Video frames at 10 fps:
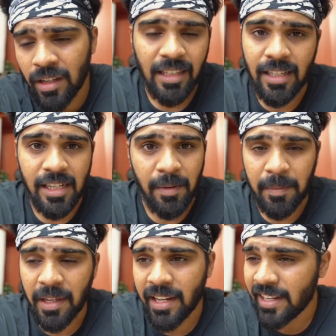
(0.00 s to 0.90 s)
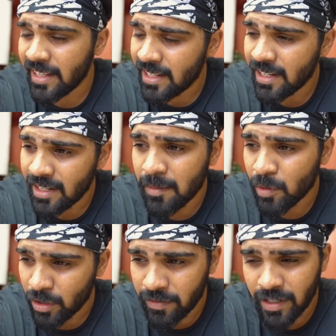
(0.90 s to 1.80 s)
This time I'm like really
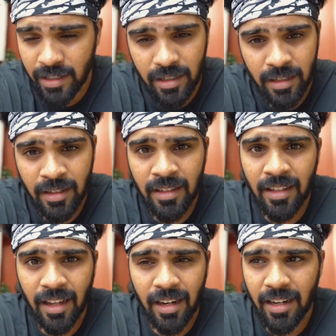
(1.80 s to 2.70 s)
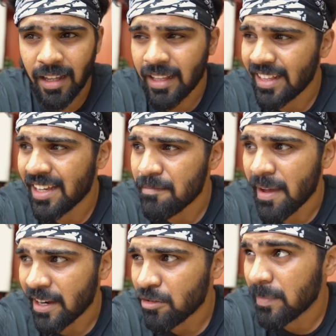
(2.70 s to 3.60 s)
motivated, and I think I'm back to